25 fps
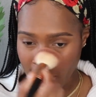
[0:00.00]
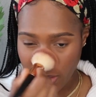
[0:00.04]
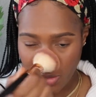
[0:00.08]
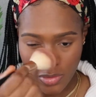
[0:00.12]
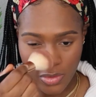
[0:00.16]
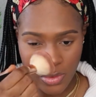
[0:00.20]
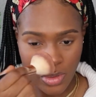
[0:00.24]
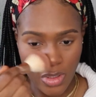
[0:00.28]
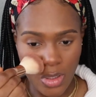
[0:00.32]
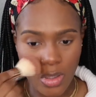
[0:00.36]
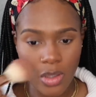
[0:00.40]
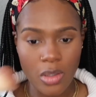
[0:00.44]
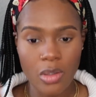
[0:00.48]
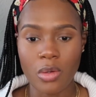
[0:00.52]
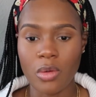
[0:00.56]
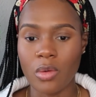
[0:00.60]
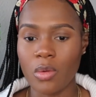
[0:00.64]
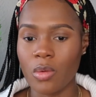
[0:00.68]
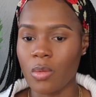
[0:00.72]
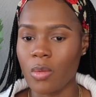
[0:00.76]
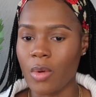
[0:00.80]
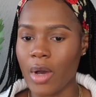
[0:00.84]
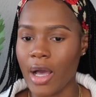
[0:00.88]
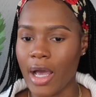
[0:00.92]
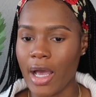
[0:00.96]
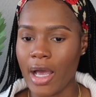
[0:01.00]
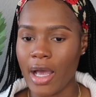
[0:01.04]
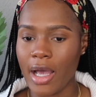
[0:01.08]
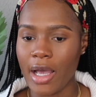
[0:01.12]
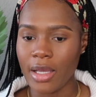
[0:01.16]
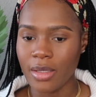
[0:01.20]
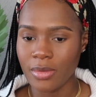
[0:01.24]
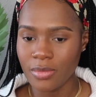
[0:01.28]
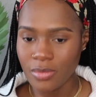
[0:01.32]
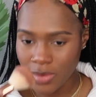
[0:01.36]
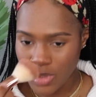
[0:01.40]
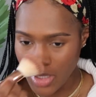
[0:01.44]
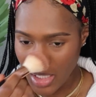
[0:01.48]
I don't know
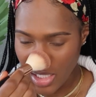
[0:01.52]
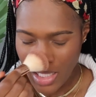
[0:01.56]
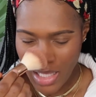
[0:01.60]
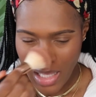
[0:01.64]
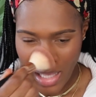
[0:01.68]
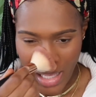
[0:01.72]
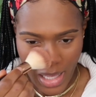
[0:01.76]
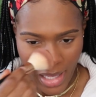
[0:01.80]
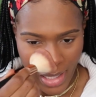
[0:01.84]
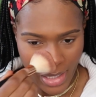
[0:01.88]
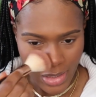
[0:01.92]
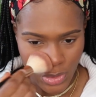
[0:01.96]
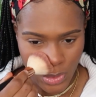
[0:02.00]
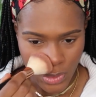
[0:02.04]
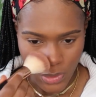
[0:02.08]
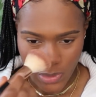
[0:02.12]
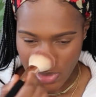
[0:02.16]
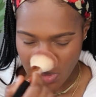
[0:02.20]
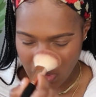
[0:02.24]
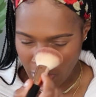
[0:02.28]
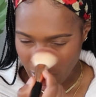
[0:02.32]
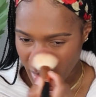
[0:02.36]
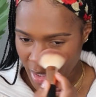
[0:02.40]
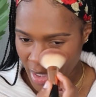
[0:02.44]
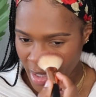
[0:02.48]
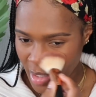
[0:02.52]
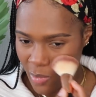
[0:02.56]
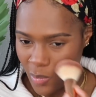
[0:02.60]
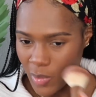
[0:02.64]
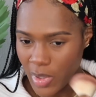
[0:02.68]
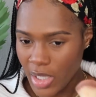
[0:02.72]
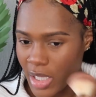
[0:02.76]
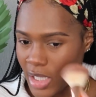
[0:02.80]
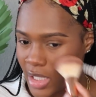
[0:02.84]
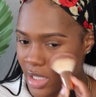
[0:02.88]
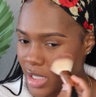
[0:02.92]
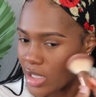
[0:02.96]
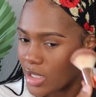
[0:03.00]
why I joined the
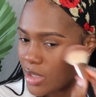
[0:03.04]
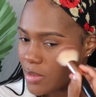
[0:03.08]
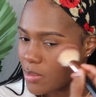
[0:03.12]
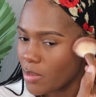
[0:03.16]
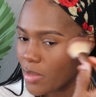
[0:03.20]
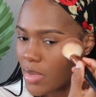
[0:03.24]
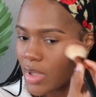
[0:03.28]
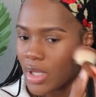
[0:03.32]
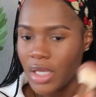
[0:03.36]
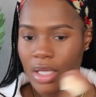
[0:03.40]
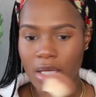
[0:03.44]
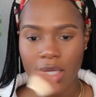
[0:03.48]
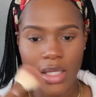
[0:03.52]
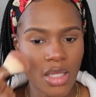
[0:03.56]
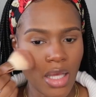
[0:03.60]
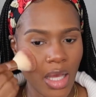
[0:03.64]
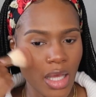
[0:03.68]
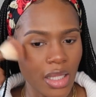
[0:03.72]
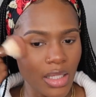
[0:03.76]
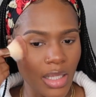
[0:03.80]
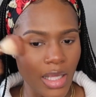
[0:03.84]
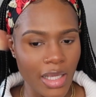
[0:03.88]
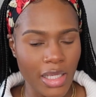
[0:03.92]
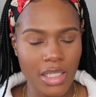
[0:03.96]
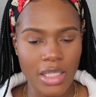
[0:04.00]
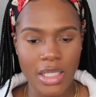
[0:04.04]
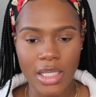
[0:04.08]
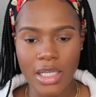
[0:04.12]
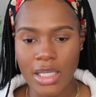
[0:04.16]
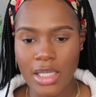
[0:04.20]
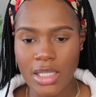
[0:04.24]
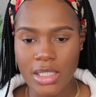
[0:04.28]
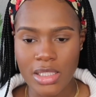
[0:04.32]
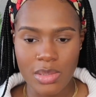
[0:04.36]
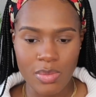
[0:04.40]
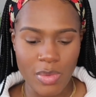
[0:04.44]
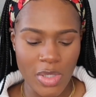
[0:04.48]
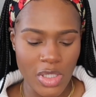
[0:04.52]
bandwagon, but I like it,
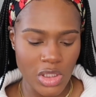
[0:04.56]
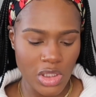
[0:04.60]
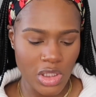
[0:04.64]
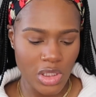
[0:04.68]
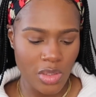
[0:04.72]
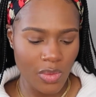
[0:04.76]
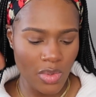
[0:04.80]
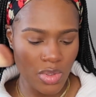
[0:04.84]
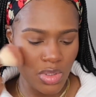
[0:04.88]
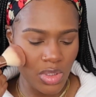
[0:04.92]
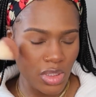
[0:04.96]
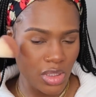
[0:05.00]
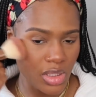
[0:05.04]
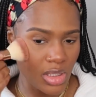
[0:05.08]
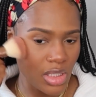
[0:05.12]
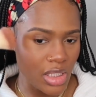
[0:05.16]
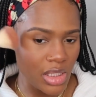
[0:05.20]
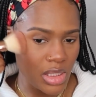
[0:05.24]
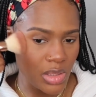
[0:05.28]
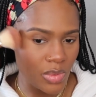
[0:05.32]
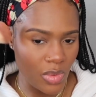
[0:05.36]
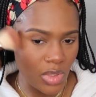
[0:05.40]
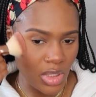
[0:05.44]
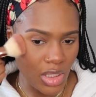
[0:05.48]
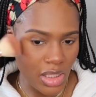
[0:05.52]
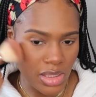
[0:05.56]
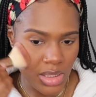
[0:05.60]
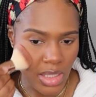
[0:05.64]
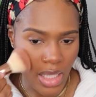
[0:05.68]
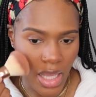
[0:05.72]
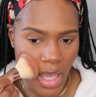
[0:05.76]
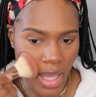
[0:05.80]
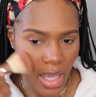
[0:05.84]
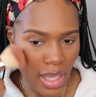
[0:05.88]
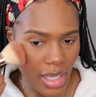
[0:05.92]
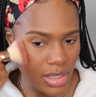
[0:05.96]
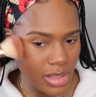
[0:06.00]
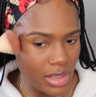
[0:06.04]
especially with this one because it
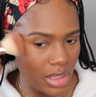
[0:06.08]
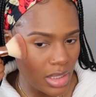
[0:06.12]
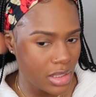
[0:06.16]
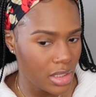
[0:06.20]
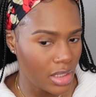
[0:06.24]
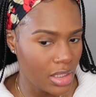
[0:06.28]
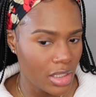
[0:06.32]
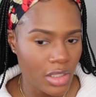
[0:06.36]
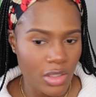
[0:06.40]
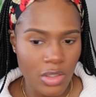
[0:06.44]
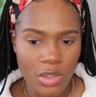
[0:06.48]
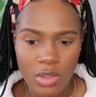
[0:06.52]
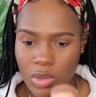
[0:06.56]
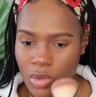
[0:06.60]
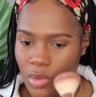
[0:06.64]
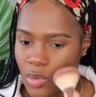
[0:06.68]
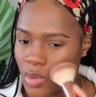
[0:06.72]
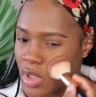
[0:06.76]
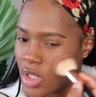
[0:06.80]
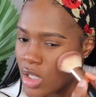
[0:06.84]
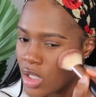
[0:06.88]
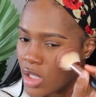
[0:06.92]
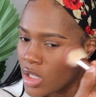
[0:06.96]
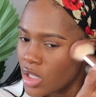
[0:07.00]
has a little